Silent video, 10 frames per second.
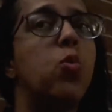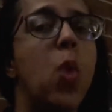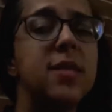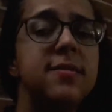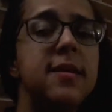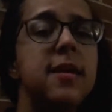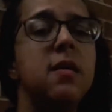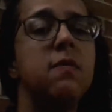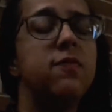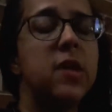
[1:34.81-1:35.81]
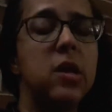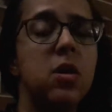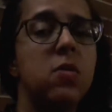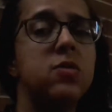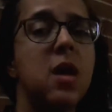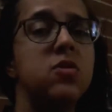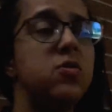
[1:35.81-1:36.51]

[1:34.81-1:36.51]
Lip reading: 20 videos on